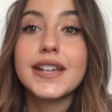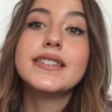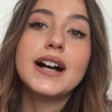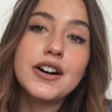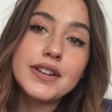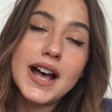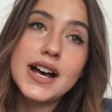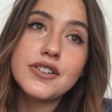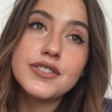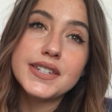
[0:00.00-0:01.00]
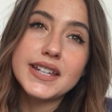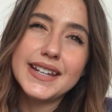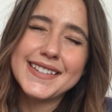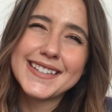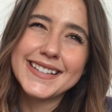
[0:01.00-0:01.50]
A townhouse,
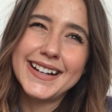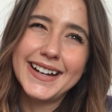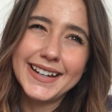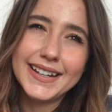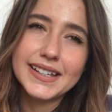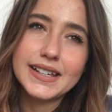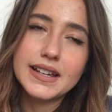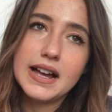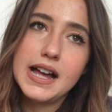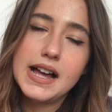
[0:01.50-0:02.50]
it's like